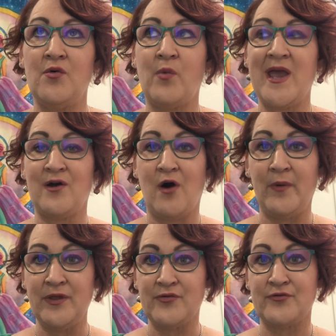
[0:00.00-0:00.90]
we are
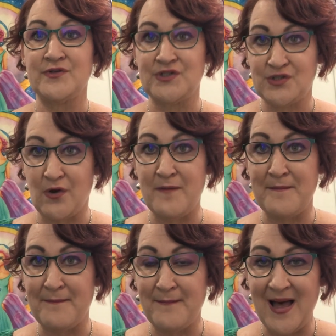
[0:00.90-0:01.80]
going through so
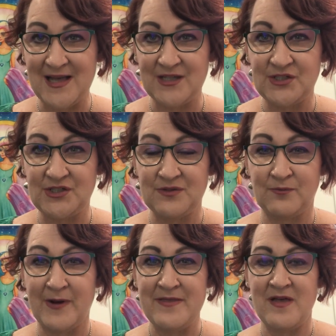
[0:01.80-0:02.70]
much,
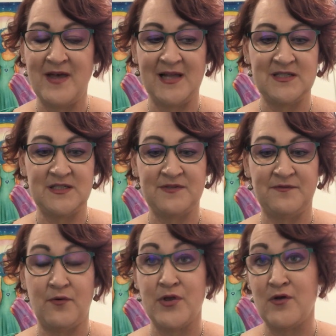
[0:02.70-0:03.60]
whether that's
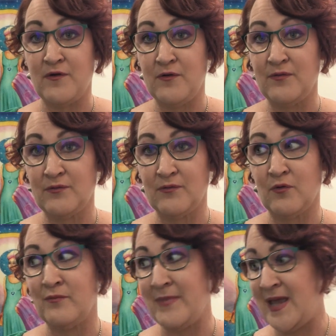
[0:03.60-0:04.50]
for you
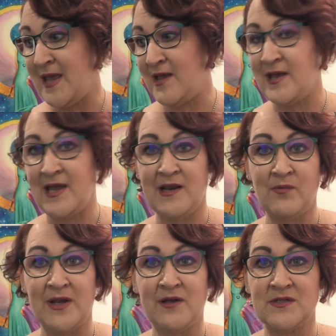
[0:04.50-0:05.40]
or me,
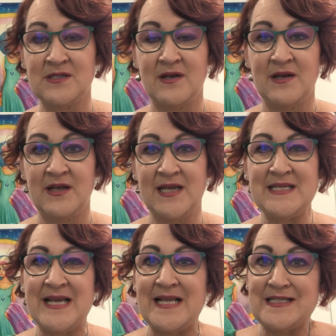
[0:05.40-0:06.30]
anyone else,
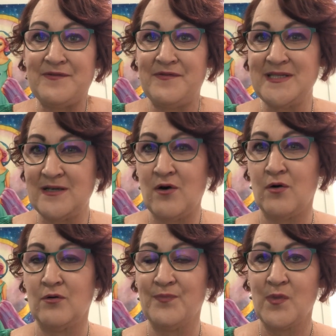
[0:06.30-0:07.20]
intense
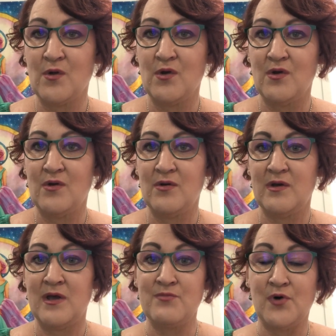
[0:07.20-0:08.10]
physical,
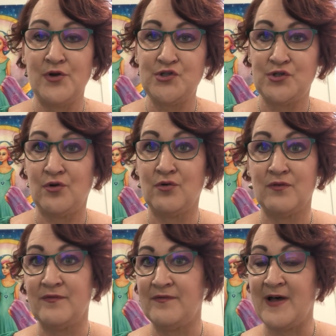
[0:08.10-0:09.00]

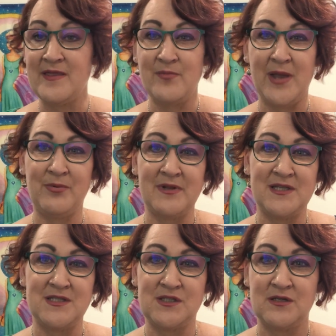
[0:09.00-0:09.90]
emotional. For other people,
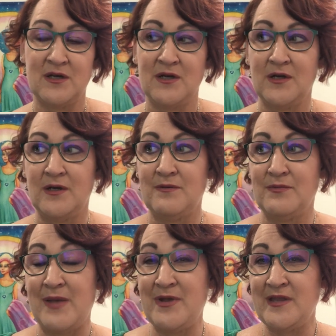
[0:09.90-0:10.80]
it's
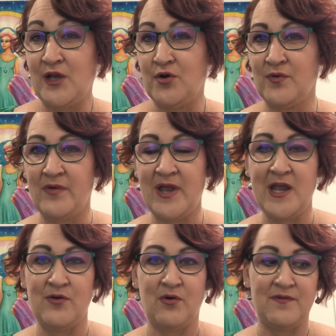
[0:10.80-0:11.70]
maybe in their
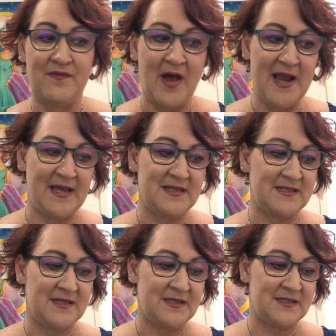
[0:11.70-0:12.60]
career or
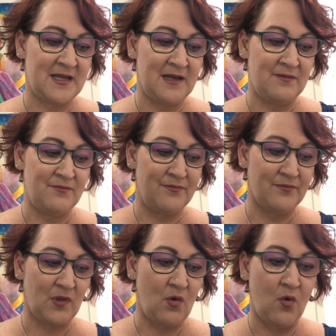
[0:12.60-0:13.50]
finances,
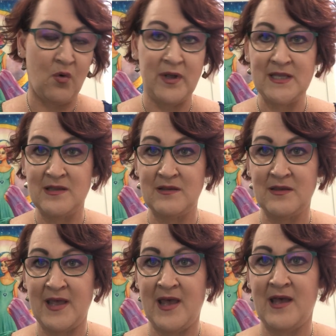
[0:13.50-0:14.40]
or
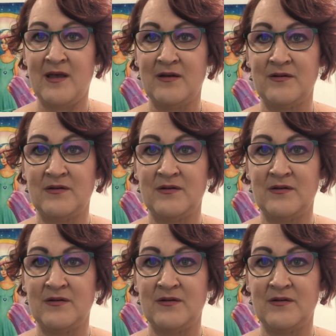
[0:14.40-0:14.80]
in their